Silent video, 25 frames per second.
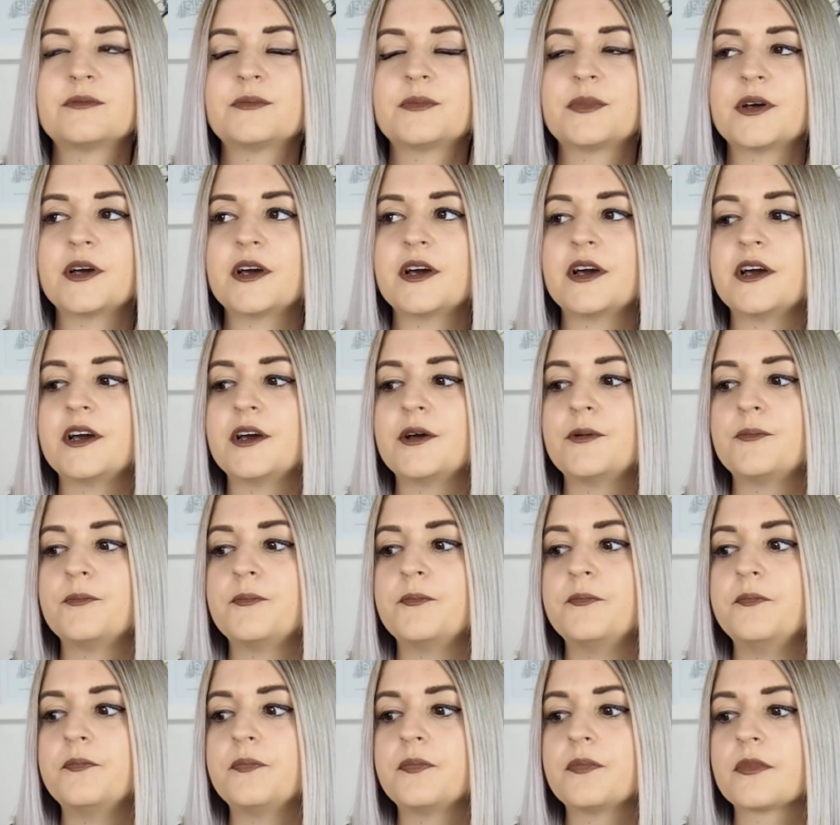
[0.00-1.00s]
But
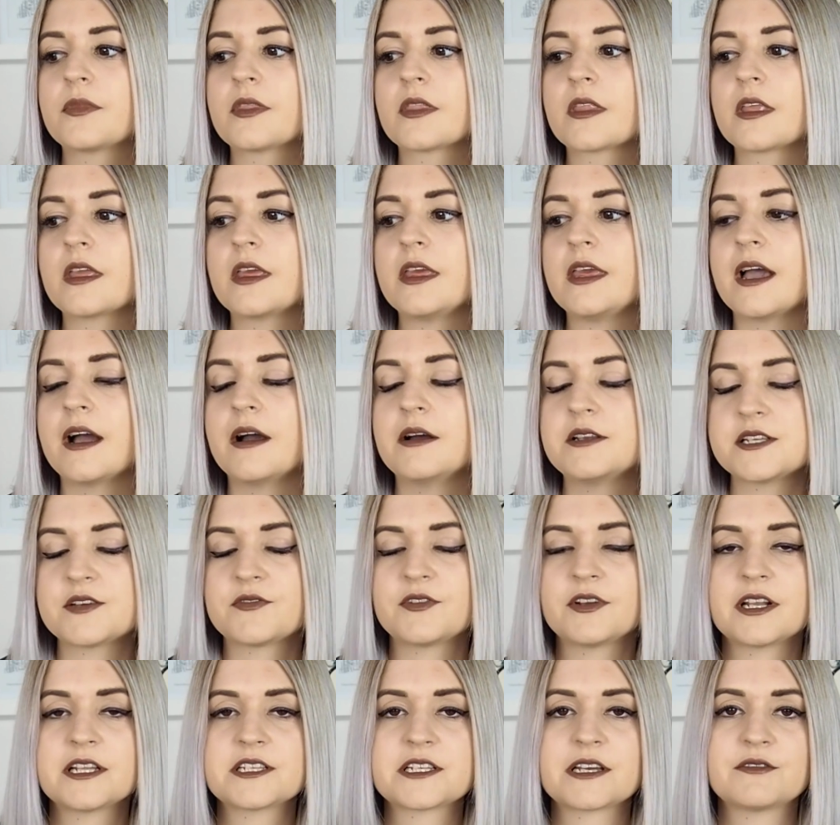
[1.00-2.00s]
yeah, I'd
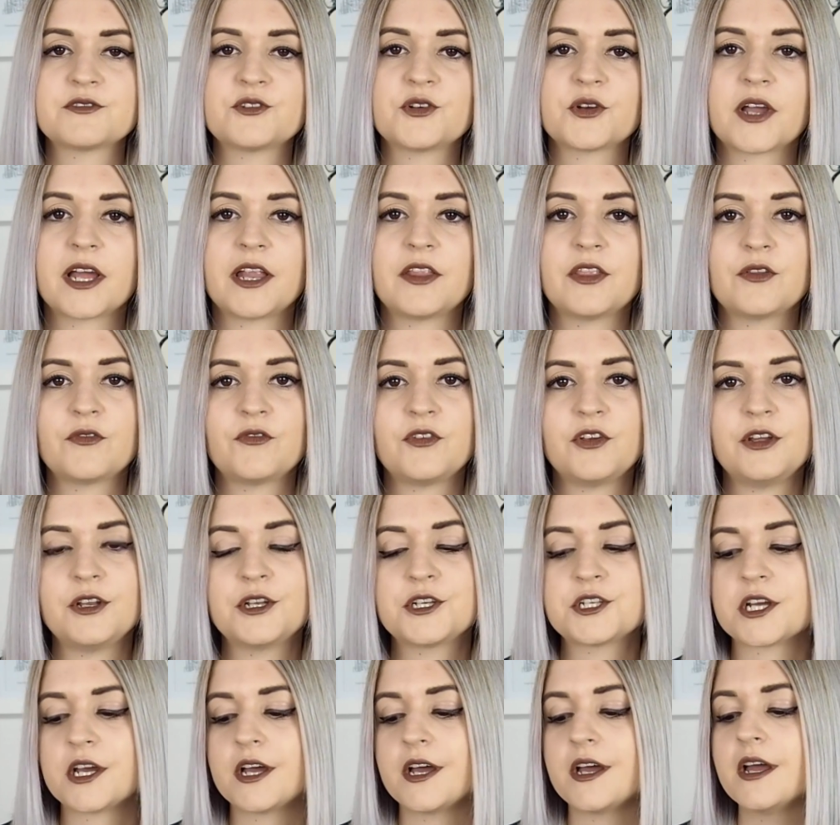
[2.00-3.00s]
definitely like to have a dog in the
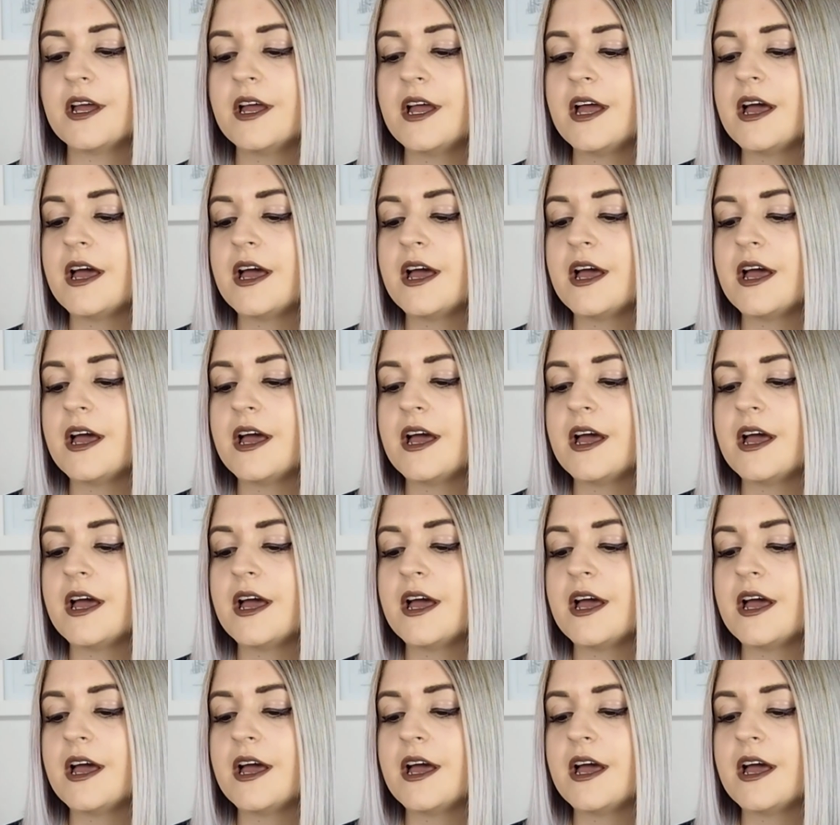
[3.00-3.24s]
future.